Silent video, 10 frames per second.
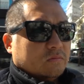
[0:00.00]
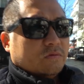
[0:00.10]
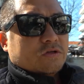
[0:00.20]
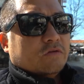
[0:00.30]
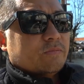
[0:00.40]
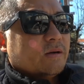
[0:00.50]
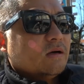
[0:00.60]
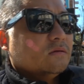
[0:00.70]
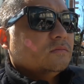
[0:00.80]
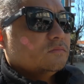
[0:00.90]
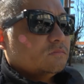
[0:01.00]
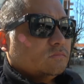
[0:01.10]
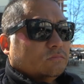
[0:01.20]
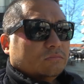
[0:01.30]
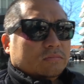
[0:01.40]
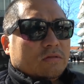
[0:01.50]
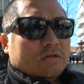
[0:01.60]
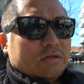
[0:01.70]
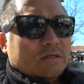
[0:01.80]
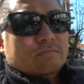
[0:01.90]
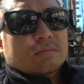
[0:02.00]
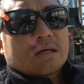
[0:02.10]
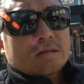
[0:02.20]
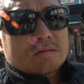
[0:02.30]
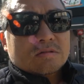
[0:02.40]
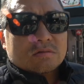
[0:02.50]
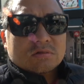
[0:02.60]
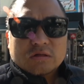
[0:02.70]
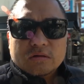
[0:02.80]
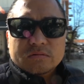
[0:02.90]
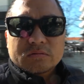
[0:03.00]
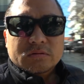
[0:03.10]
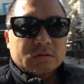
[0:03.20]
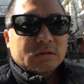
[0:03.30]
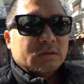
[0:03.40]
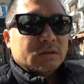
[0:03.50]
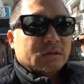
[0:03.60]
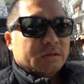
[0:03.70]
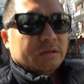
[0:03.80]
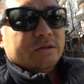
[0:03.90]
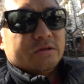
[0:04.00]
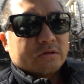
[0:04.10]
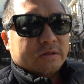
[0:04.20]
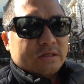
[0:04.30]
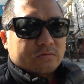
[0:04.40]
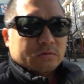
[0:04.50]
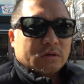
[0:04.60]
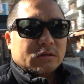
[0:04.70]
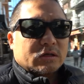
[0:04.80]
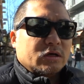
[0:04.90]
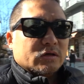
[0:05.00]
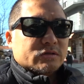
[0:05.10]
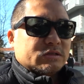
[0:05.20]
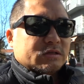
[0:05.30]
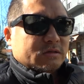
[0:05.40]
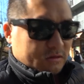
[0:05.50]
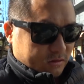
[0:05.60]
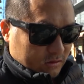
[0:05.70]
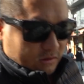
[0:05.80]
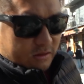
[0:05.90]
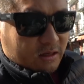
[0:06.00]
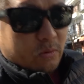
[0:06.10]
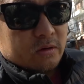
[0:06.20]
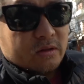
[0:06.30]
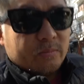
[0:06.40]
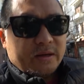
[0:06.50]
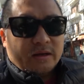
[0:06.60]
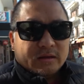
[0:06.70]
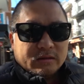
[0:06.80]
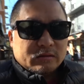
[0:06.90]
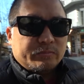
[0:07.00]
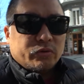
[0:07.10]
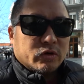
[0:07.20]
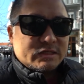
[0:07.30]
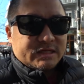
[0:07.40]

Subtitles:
We drove about 30 miles or so into Greece. We're along the coast at one of the main port